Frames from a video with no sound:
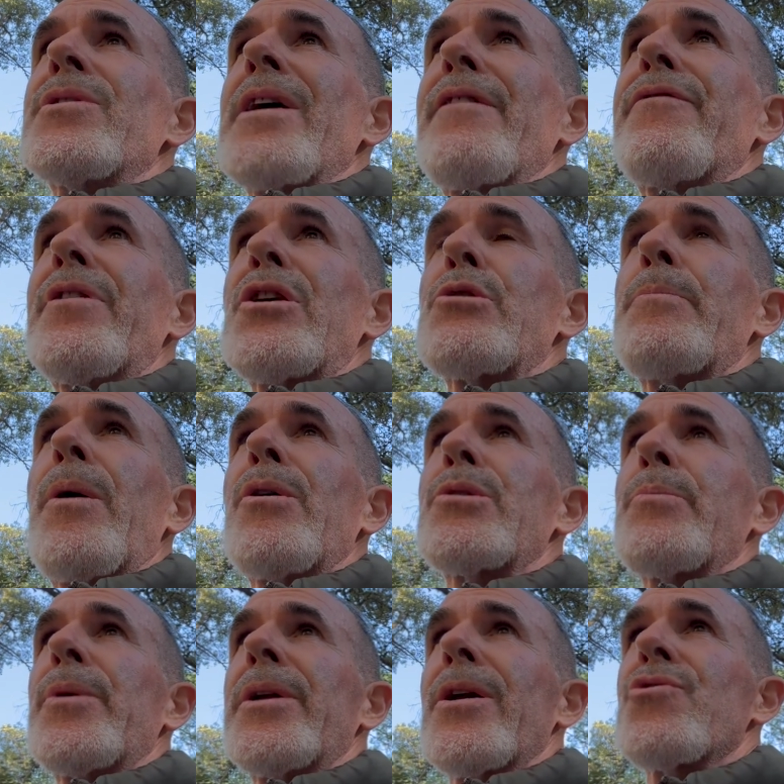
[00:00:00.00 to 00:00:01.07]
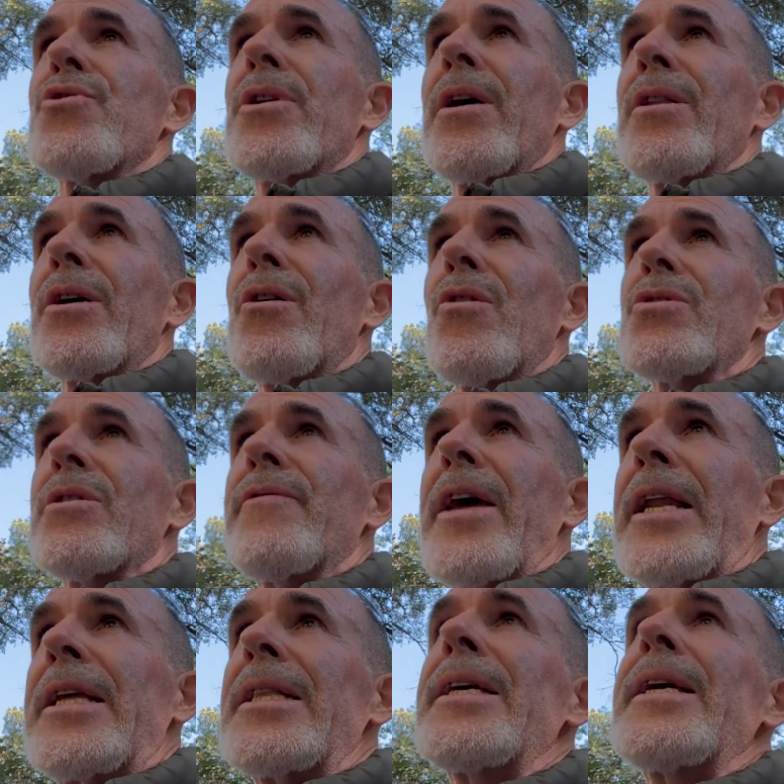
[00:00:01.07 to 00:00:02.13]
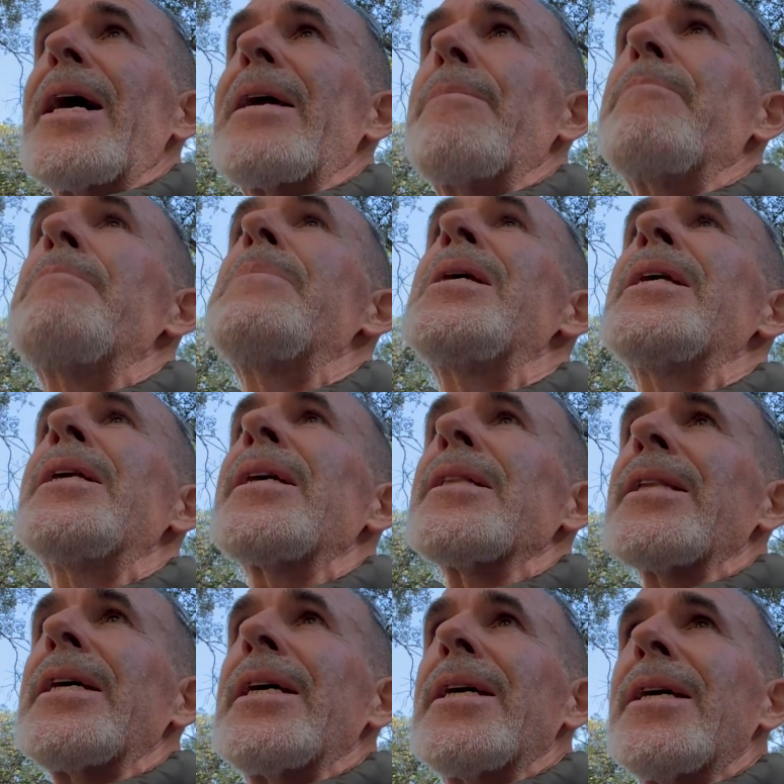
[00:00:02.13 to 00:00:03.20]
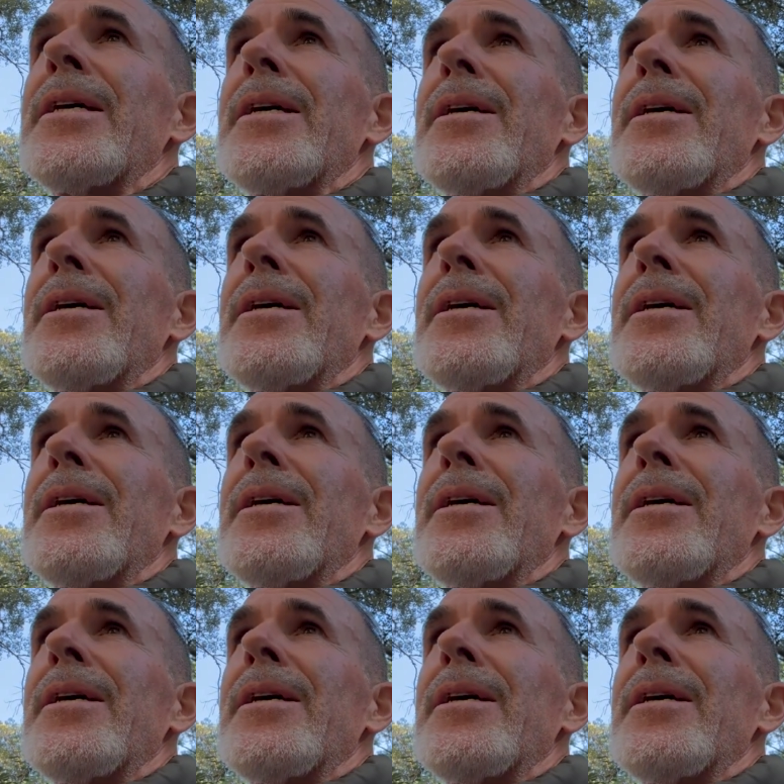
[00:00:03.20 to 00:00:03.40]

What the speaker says: I finished post-production on The Ghost of Annie Lee, I immediately,